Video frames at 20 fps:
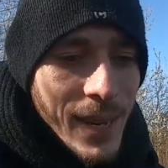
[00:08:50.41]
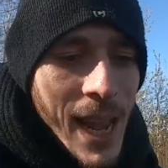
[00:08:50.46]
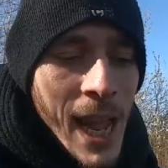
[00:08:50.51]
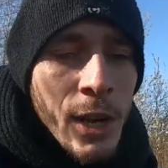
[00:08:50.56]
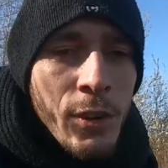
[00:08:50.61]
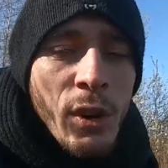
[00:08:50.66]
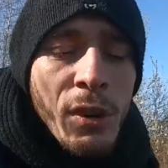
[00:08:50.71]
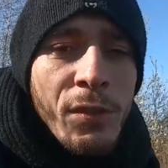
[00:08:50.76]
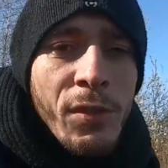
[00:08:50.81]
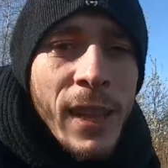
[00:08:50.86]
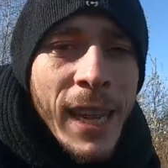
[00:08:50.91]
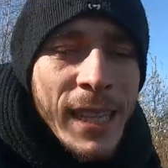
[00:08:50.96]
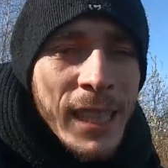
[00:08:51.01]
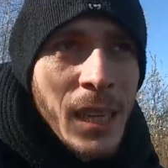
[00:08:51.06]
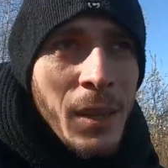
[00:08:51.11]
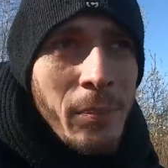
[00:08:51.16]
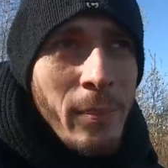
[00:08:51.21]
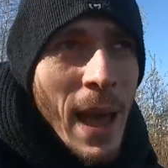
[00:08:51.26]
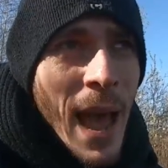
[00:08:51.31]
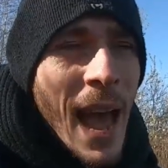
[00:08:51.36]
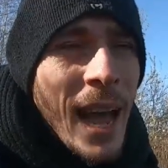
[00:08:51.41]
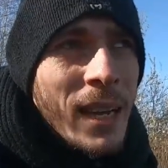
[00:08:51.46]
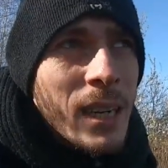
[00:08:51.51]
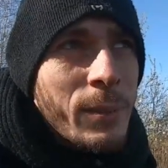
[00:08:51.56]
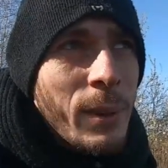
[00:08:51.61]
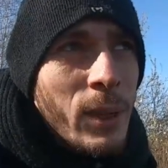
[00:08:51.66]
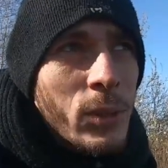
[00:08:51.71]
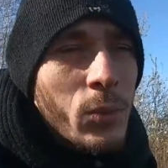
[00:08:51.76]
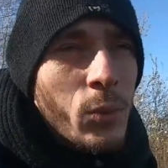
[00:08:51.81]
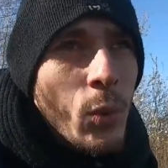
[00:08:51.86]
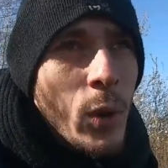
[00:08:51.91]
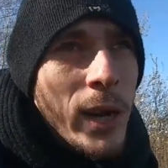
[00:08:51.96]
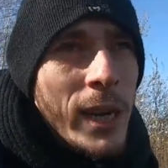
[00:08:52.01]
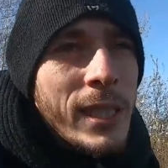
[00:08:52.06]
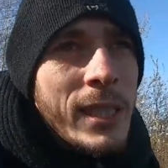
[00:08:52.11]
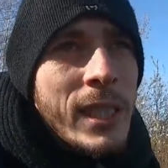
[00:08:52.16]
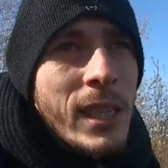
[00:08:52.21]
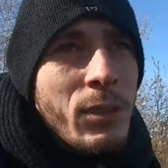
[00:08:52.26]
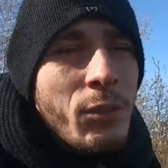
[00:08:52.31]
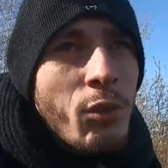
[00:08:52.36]
and reflecting back about what
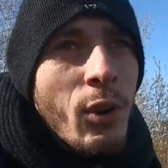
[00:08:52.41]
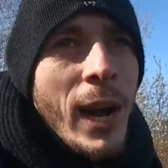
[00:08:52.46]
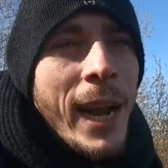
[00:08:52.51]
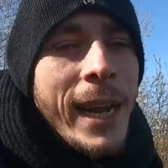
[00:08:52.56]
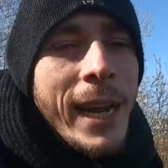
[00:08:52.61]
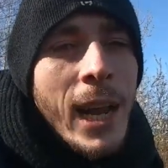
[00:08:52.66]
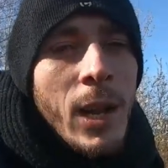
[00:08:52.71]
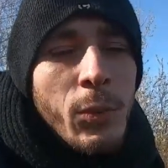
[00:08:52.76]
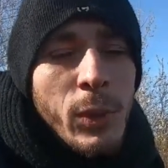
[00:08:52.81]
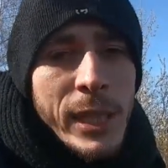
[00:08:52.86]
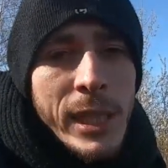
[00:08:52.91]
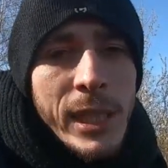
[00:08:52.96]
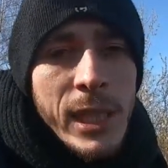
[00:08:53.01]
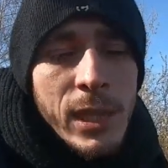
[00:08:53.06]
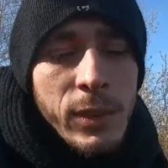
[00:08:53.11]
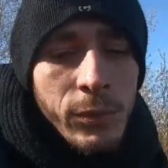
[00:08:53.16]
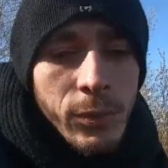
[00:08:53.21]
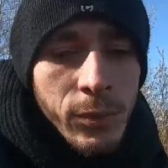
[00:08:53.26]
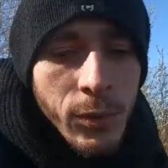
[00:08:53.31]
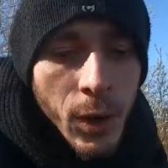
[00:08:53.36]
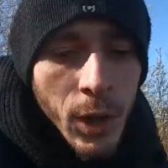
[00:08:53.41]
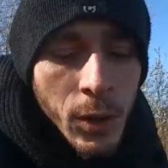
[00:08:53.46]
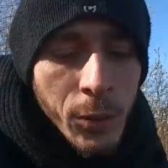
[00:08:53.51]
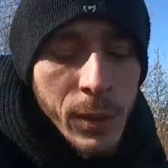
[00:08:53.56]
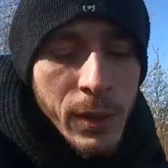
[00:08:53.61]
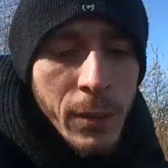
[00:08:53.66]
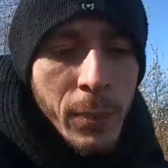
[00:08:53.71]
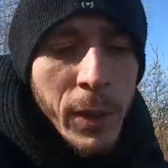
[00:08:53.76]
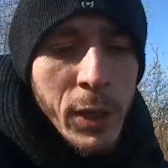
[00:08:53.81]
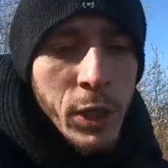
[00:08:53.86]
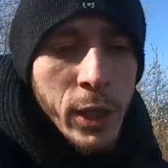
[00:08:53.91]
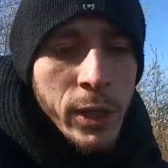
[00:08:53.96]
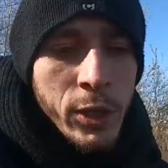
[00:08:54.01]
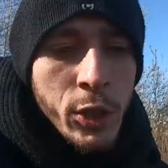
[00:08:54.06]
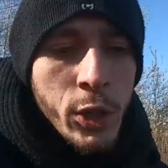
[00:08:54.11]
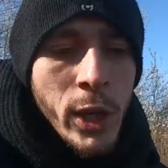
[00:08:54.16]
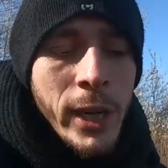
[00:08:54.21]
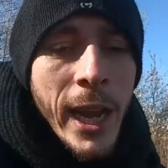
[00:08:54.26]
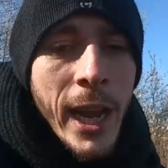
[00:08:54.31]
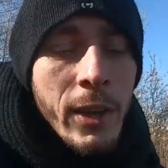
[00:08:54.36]
I did right and what I did wrong with the martial arts
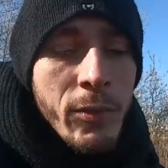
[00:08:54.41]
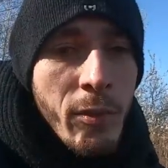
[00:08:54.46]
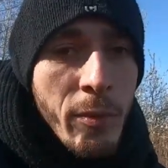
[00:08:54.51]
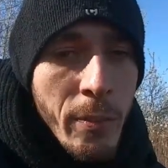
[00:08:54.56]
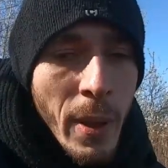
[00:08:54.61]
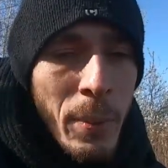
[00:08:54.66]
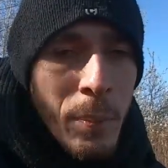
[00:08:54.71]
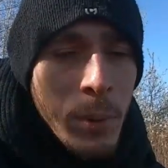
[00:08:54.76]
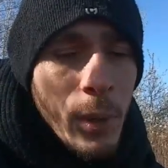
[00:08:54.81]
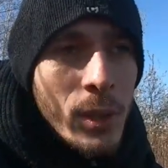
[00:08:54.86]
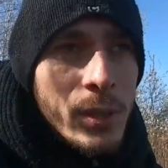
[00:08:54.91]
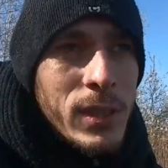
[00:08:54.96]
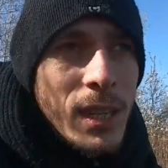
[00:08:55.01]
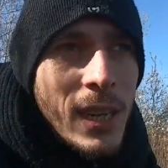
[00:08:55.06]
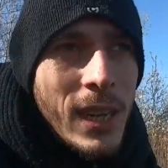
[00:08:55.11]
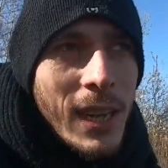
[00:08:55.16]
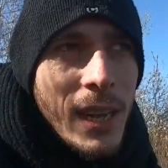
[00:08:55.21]
journey, I remembered